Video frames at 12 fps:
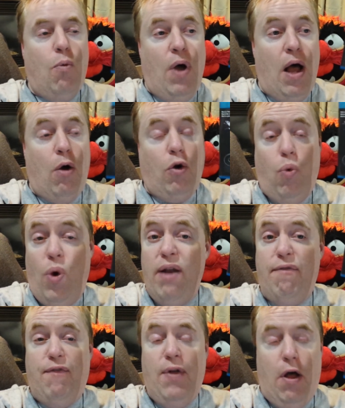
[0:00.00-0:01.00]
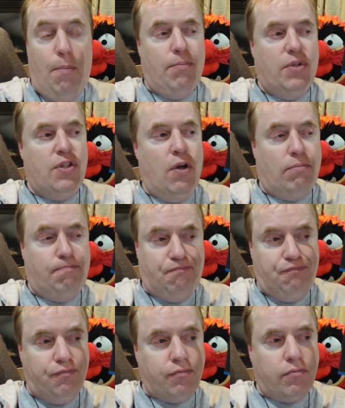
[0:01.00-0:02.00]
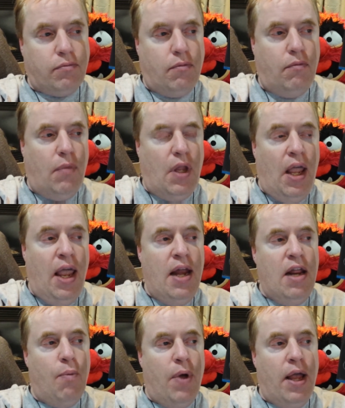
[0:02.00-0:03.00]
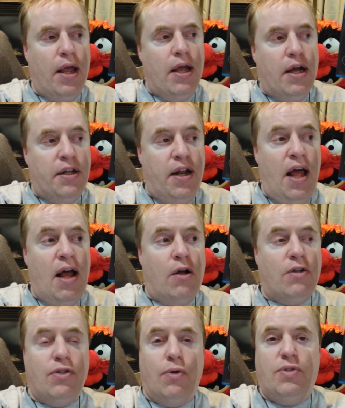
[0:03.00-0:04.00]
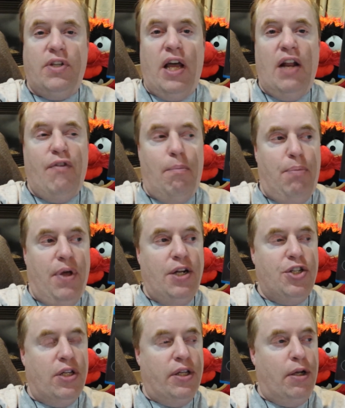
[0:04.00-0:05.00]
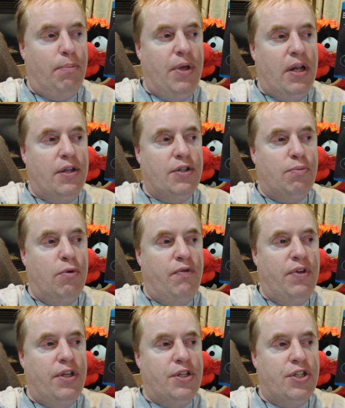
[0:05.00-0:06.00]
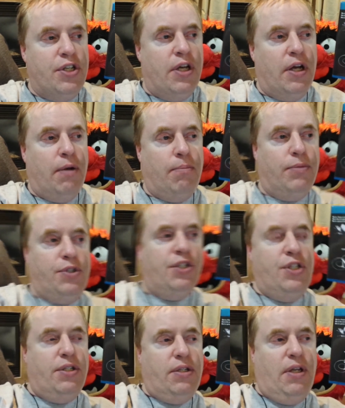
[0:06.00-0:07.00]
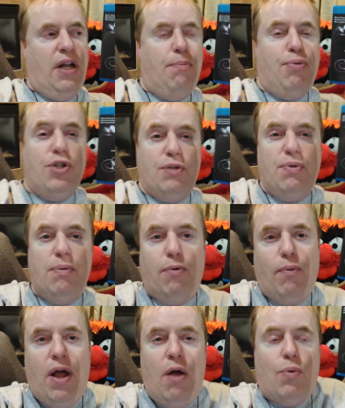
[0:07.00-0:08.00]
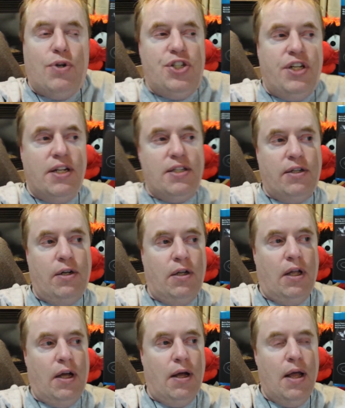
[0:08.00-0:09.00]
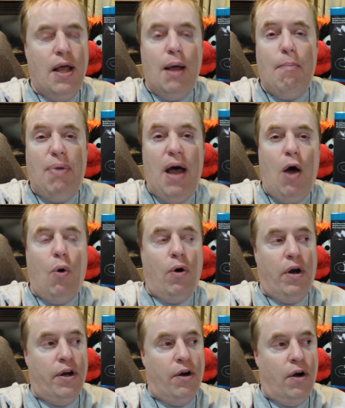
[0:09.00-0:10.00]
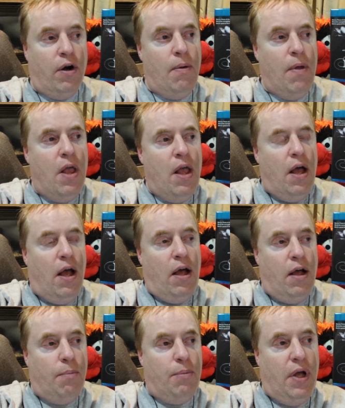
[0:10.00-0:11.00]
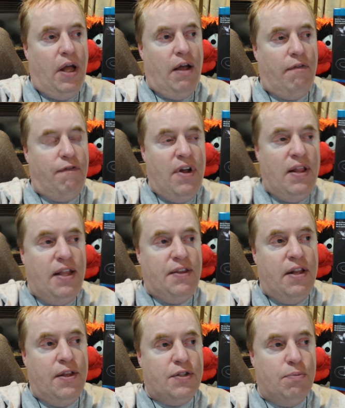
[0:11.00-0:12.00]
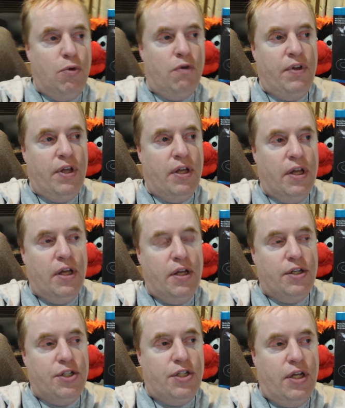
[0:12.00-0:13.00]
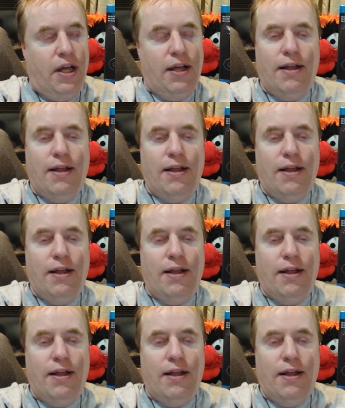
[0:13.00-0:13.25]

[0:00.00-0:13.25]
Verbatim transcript: wow, quite a film. So... Anyway, Nana also is kind of a bitch a little bit in this movie. She um, she just kind of pushes people around once she gets a little uh, power under her. Um, finally, at the end of this movie, she,